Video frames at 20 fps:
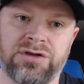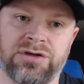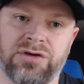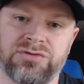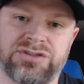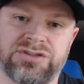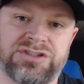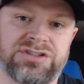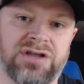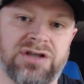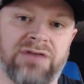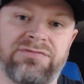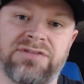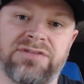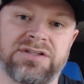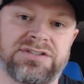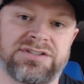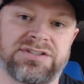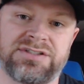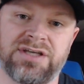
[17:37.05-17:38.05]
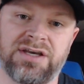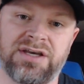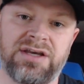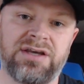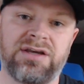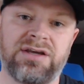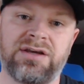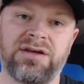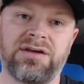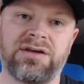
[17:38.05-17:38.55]
stuff that's
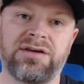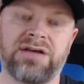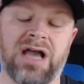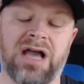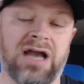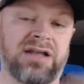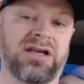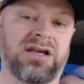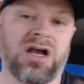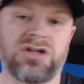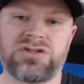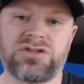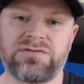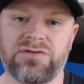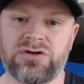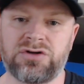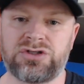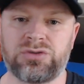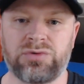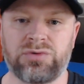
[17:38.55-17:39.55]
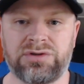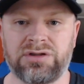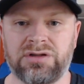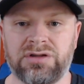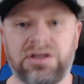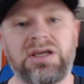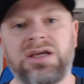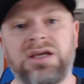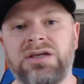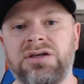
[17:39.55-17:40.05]
kind of controversial in the
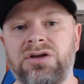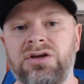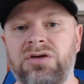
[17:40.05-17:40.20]
league.